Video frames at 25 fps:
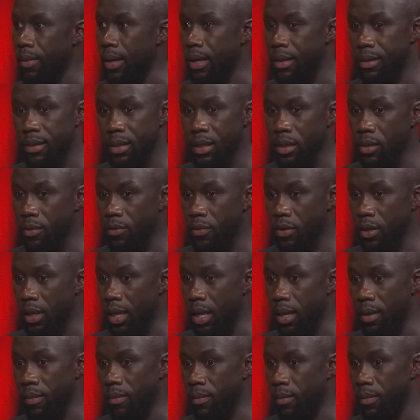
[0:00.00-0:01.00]
At the end of the
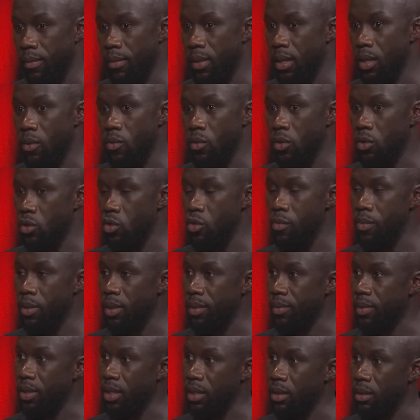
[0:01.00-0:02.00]
game, he was super
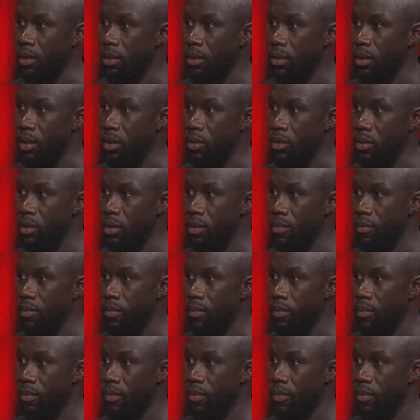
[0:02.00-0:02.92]
upset at the team.